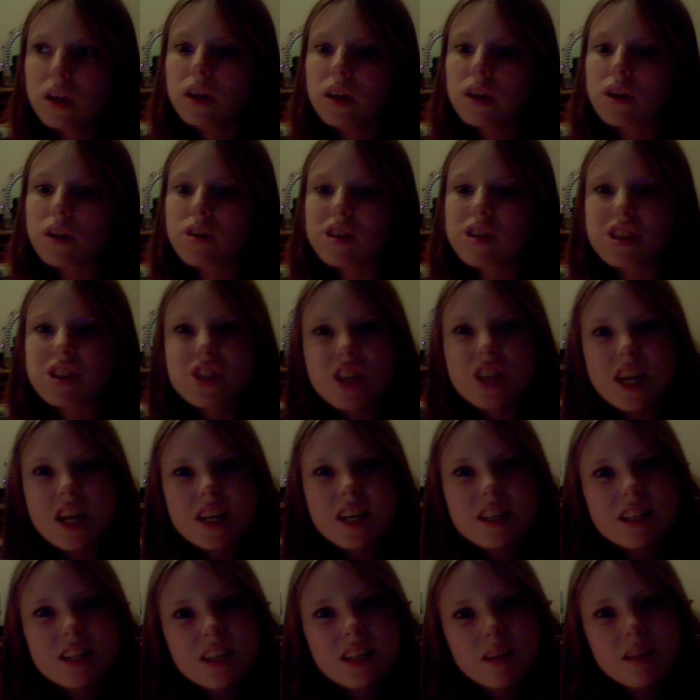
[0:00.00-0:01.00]

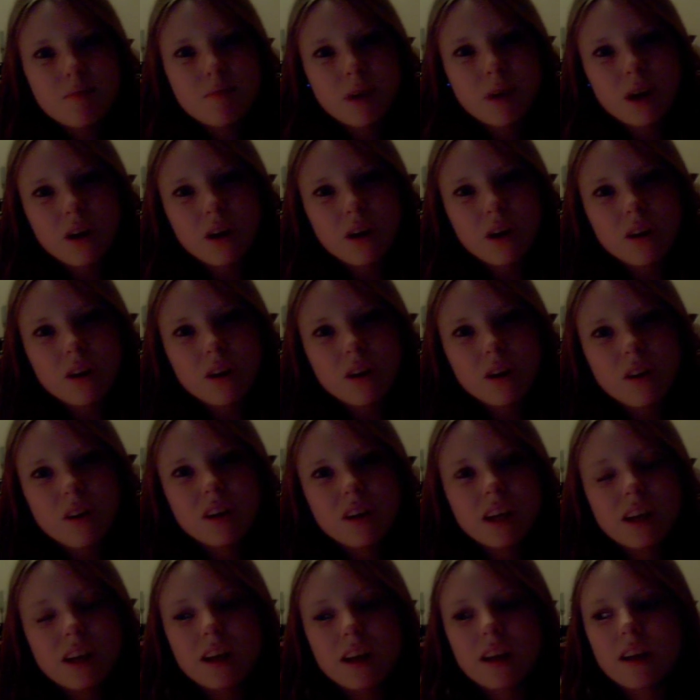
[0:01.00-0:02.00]
Christianity in my heart,
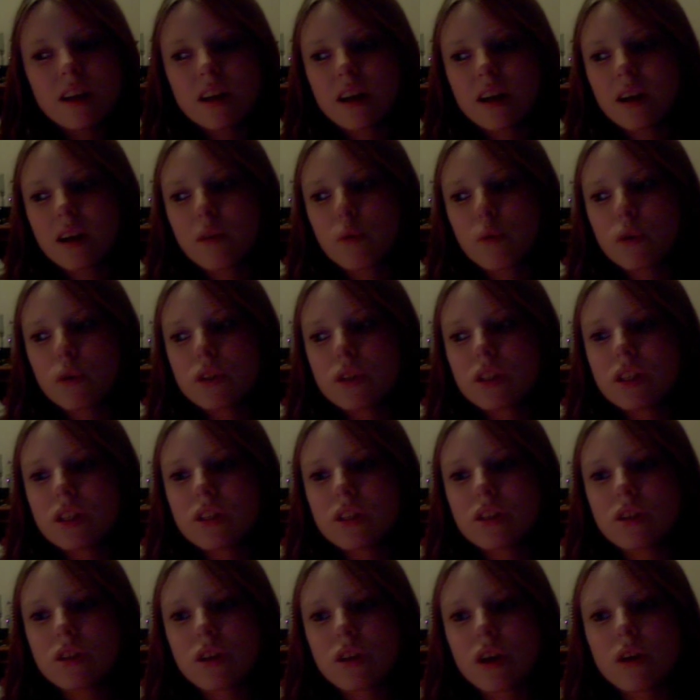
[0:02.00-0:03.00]
and I
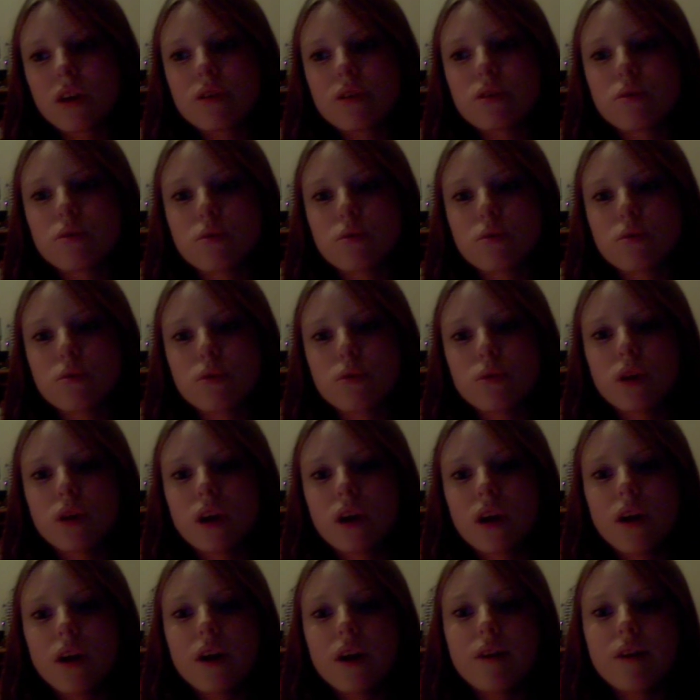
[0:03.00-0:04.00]
wanted to go to
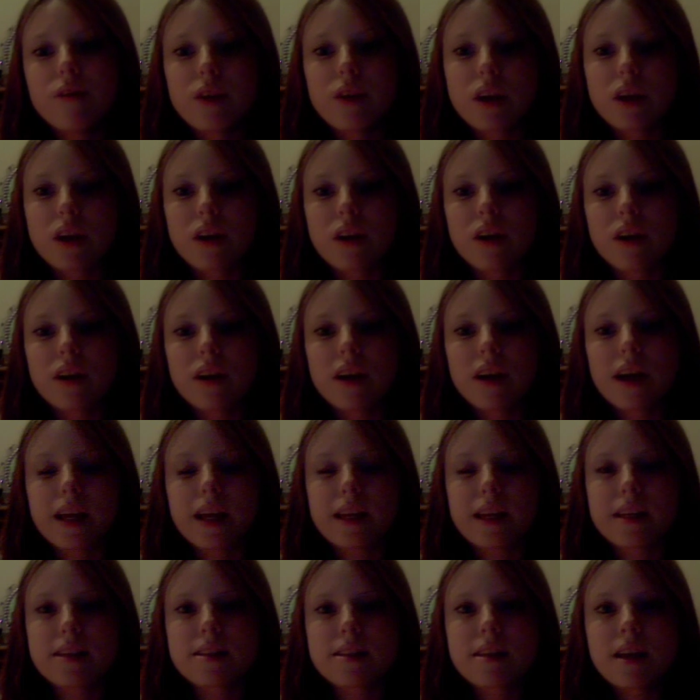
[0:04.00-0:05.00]
a vicar,
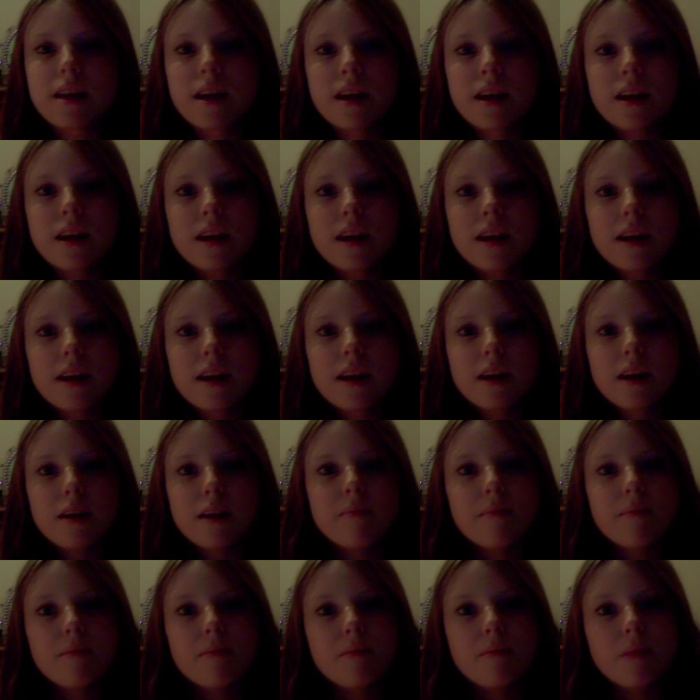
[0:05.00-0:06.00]
and
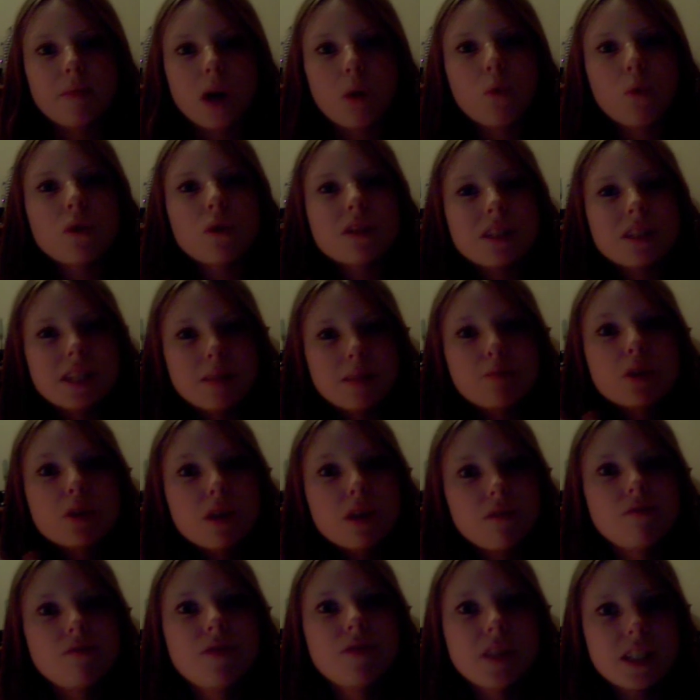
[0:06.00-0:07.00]
I wanted him to
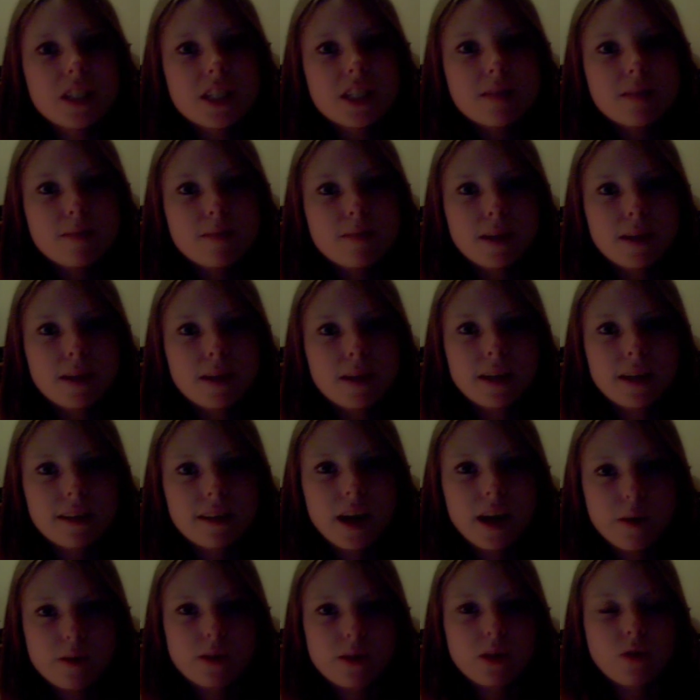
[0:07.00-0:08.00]
convince me that
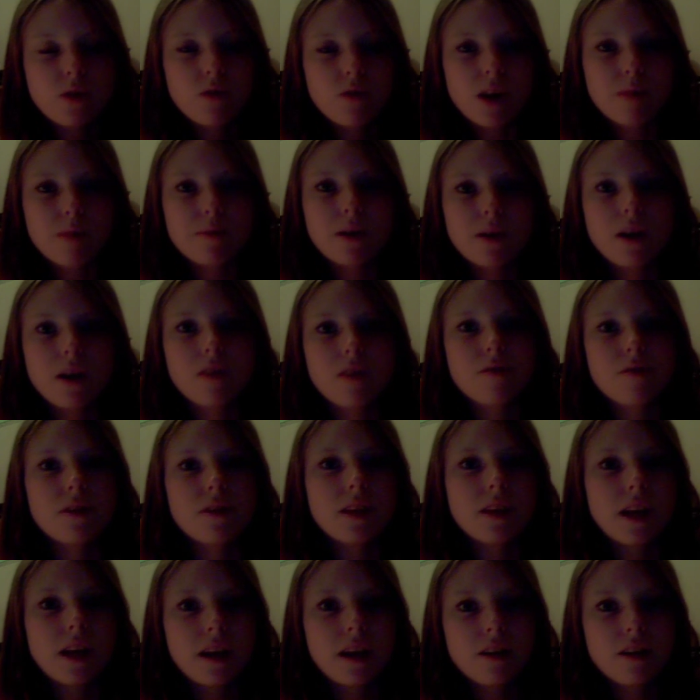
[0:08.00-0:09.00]
I was on the right path
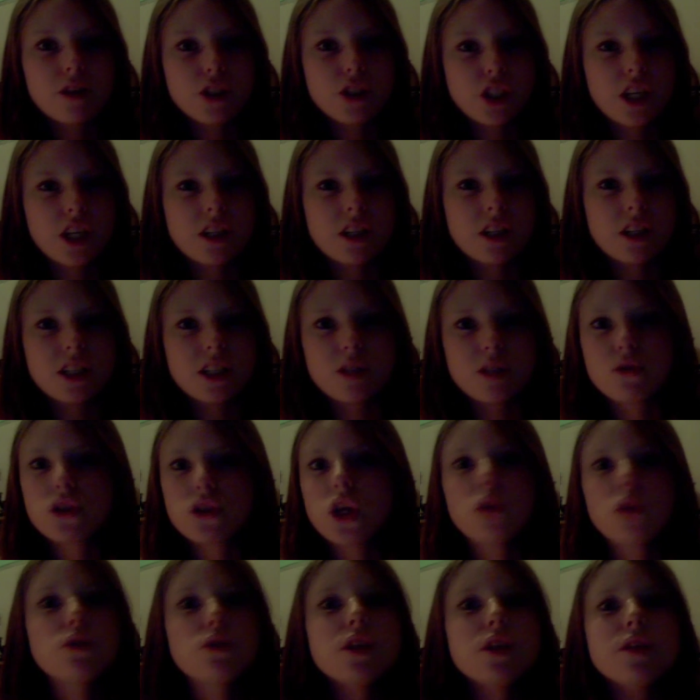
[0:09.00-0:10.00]
and that Christianity was
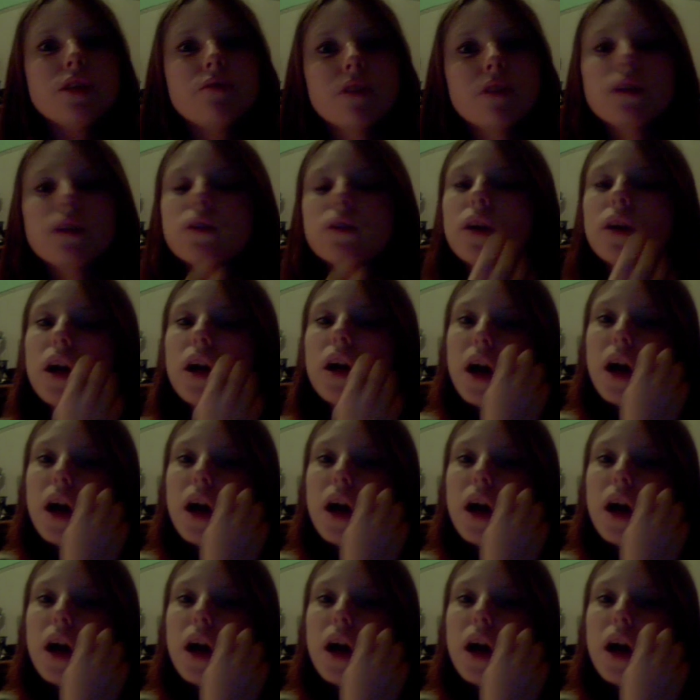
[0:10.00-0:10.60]
totally real.